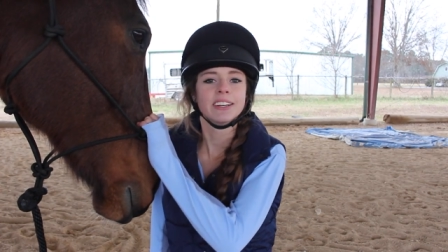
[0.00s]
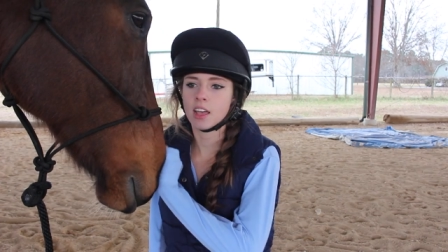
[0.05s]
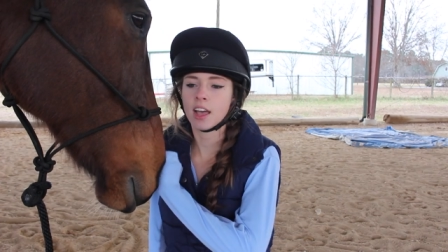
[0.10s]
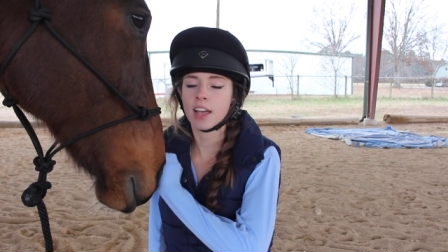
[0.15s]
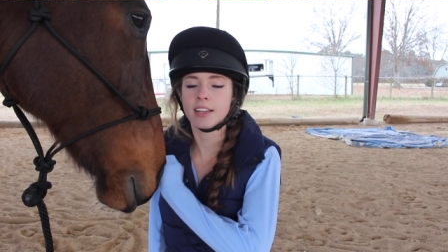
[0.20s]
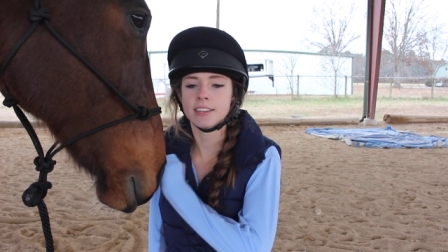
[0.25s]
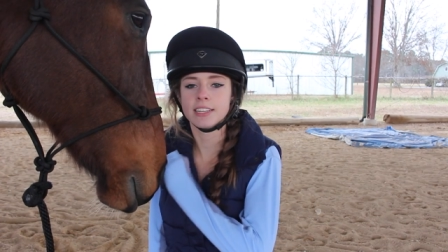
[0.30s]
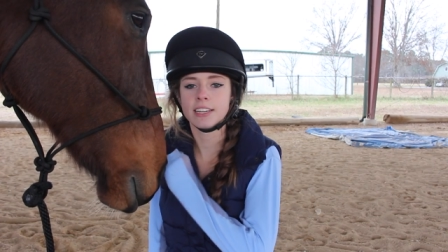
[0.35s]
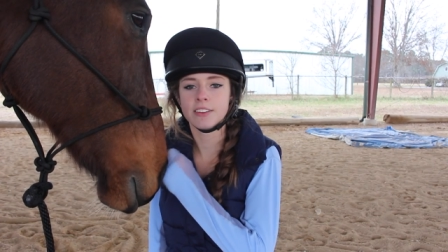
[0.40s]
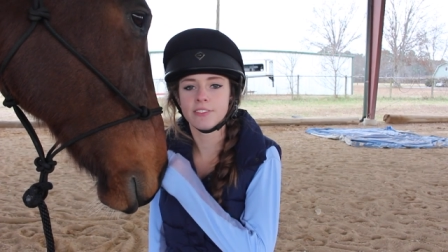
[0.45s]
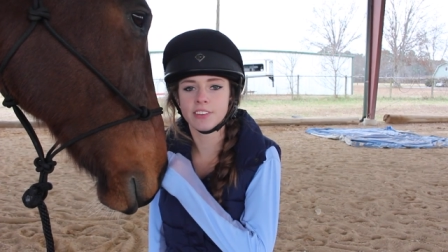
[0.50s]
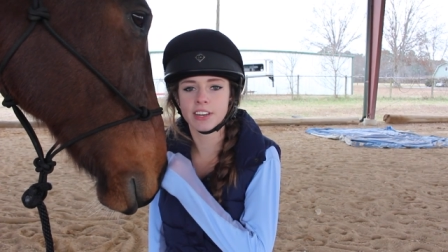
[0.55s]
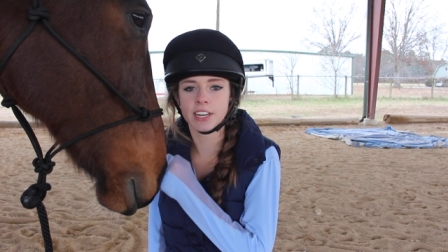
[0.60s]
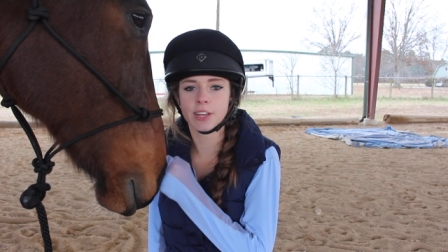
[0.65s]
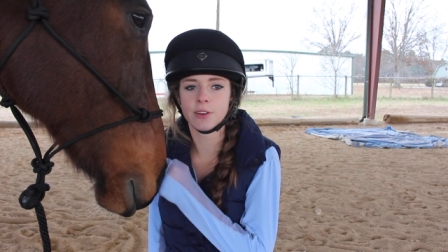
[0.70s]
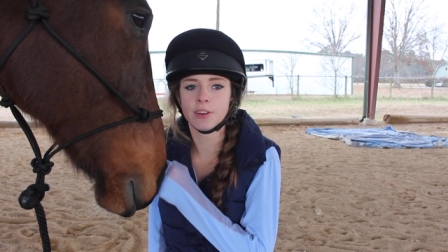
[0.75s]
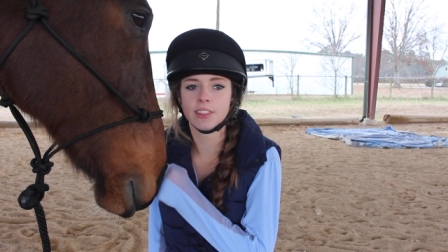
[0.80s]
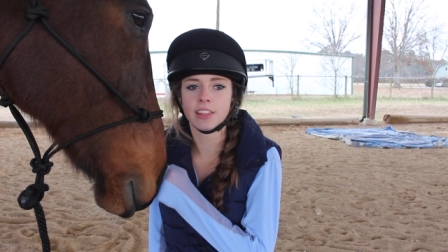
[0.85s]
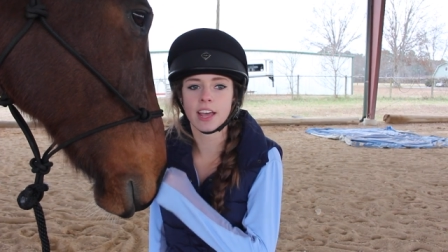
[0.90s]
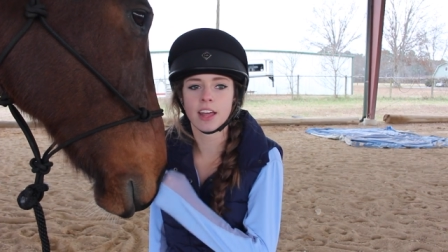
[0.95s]
I did a
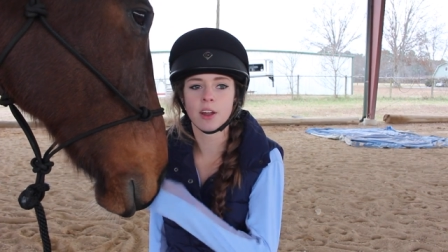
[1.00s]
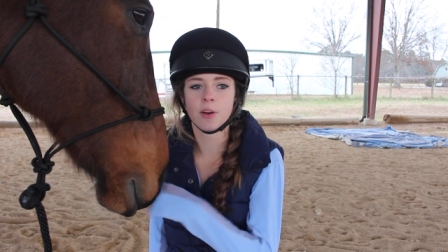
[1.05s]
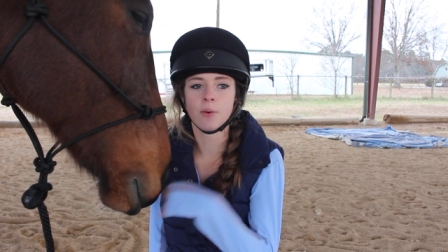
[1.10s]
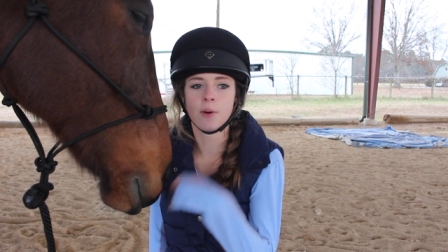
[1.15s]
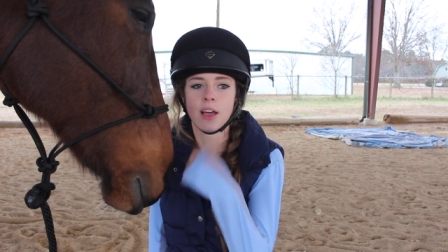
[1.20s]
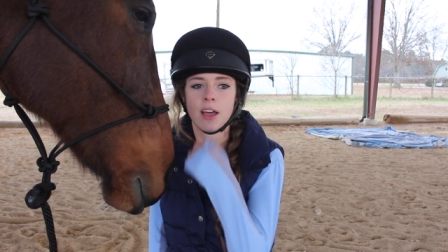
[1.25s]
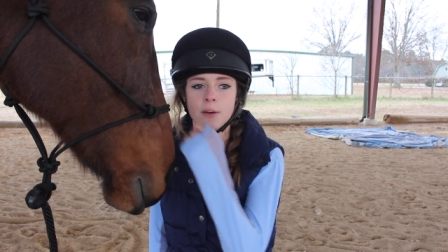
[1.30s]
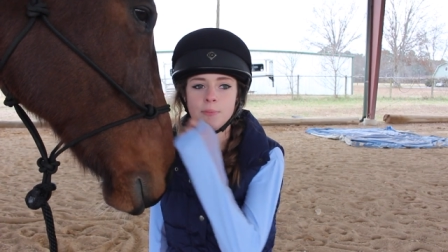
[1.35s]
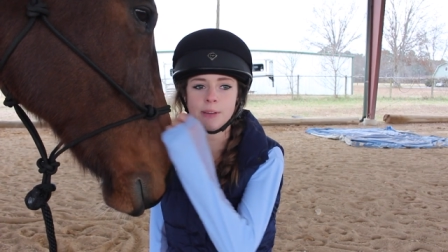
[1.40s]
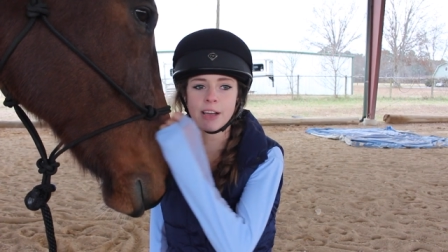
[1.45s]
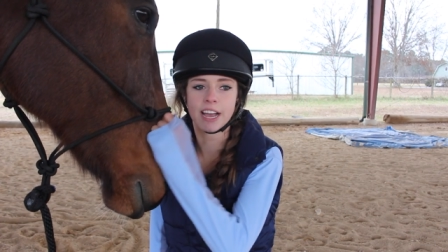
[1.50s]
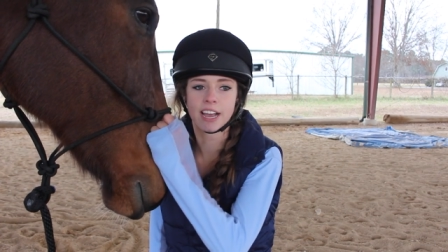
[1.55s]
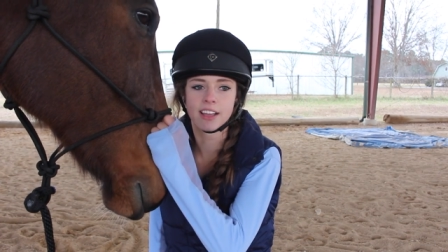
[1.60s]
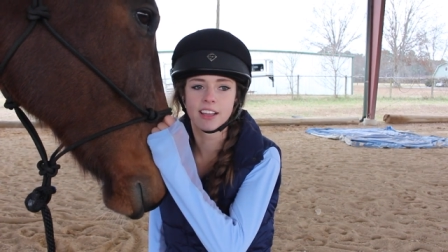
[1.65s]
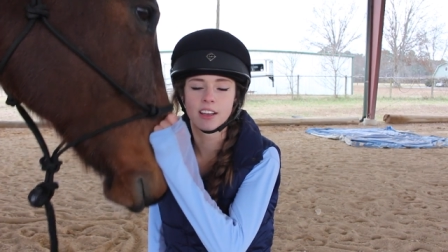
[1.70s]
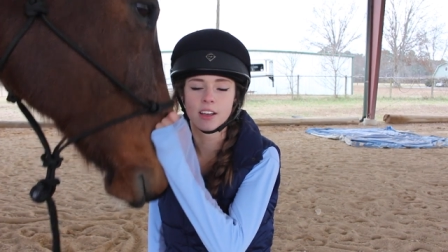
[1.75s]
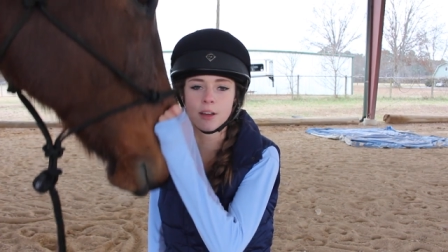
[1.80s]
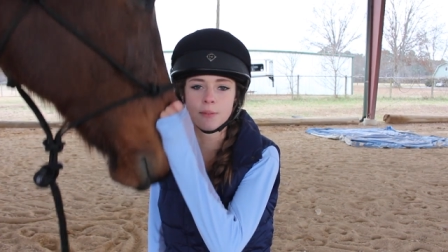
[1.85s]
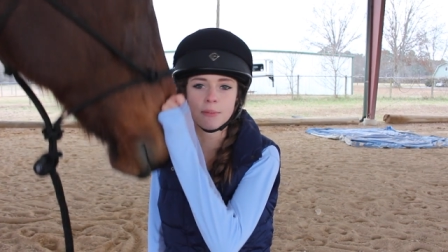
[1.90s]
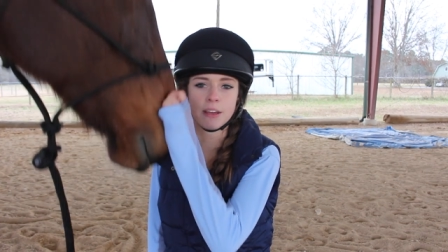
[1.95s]
video on that a while
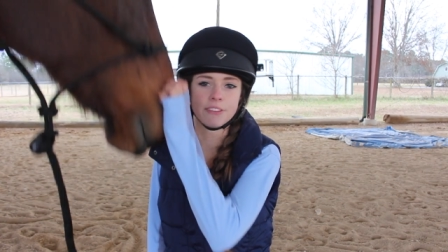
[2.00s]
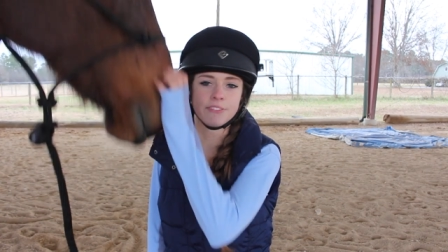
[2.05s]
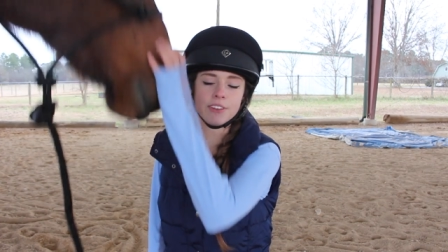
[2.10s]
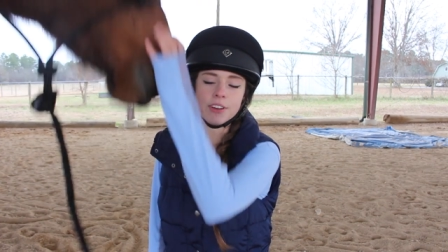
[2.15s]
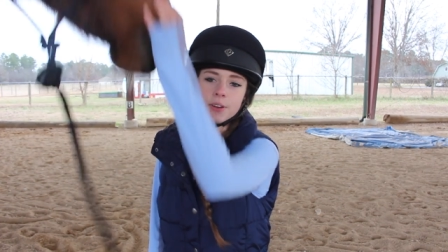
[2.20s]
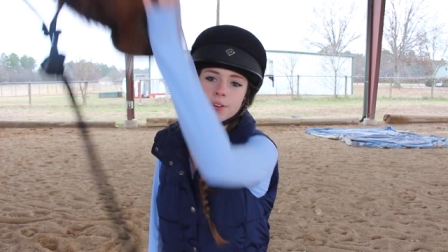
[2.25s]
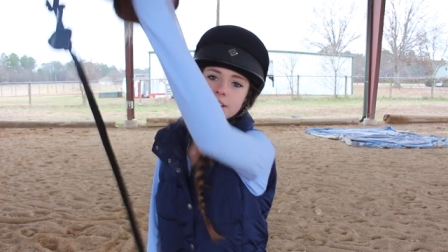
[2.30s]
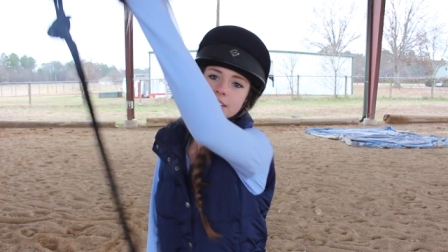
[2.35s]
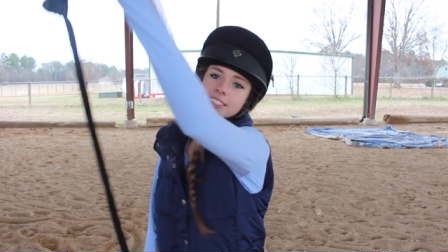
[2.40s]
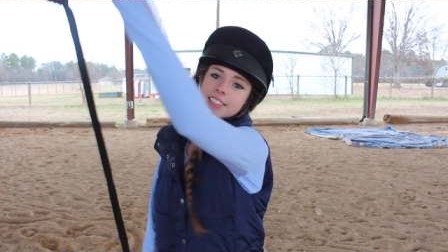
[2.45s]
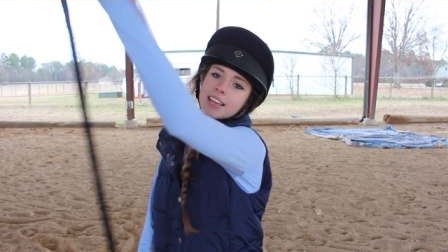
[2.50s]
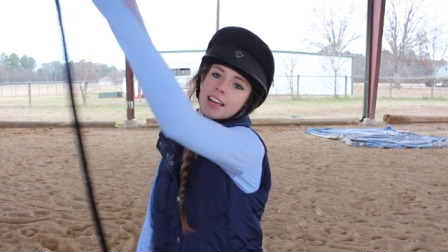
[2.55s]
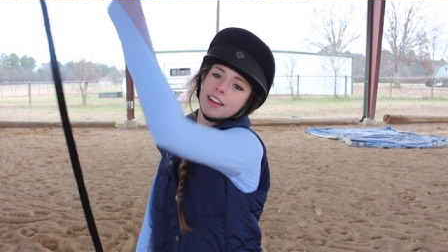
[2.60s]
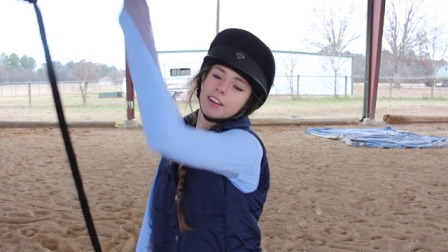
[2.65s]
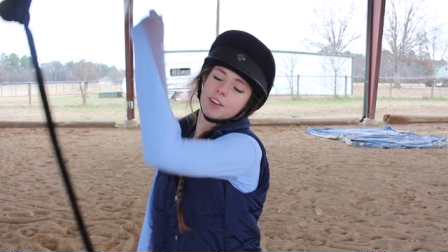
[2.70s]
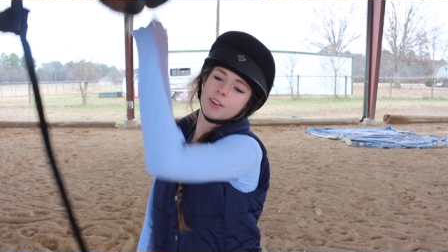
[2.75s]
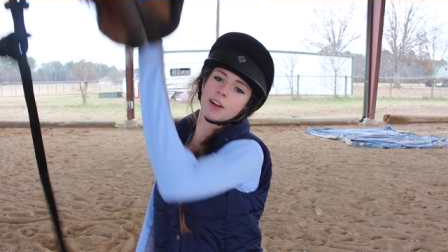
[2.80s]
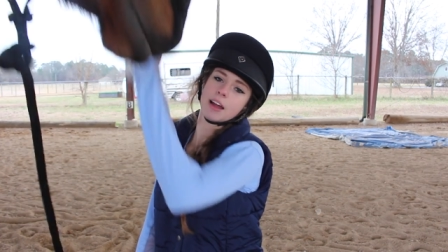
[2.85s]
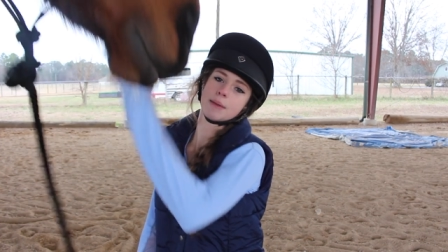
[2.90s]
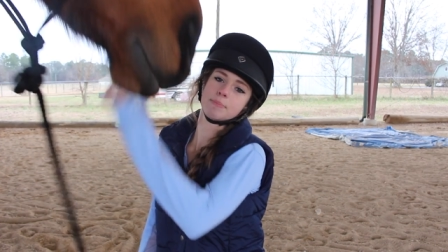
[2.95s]
back on my phone. It's
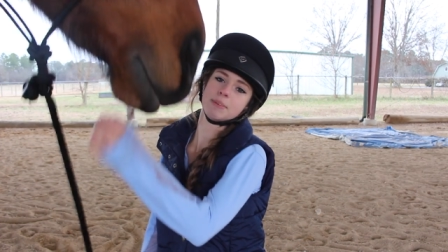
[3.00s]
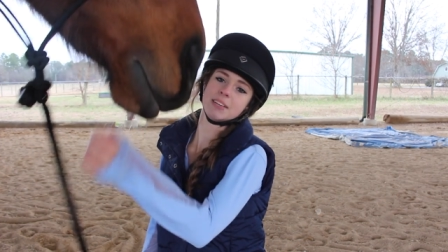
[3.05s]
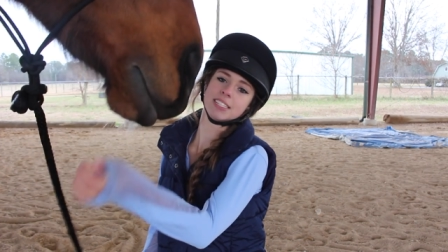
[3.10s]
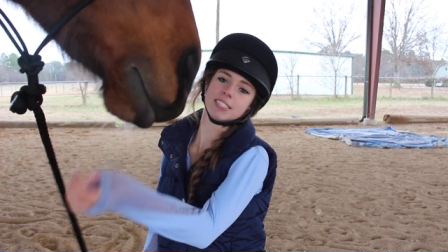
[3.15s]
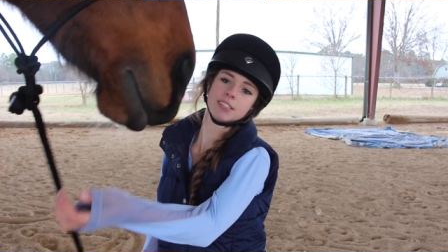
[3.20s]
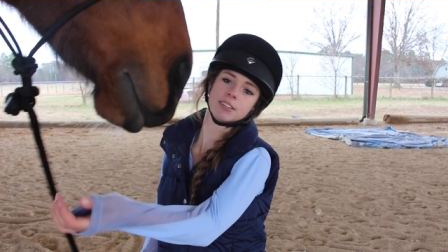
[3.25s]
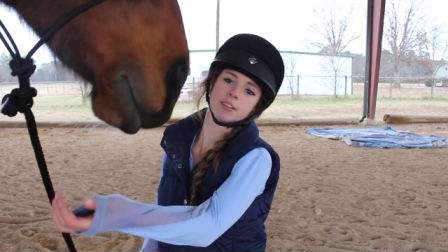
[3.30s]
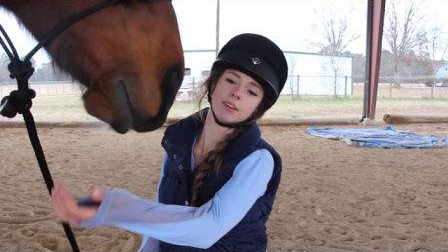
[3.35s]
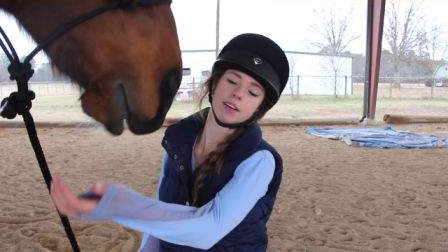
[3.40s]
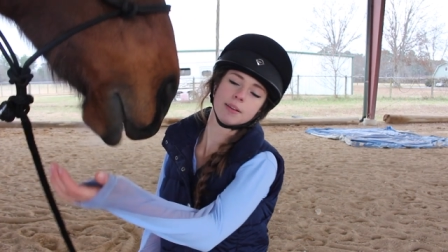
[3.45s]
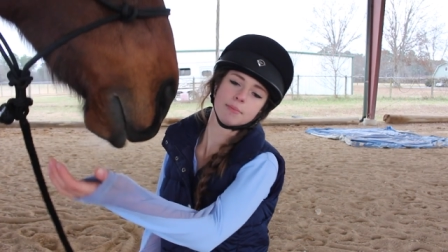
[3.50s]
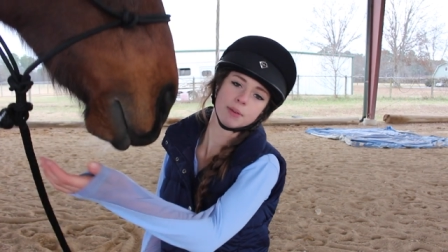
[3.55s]
kind of crappy, so I